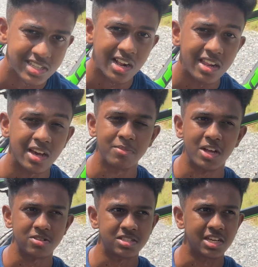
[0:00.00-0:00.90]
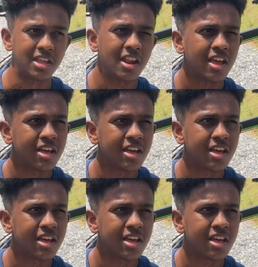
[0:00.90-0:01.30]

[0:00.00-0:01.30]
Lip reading: Ali Abdul said.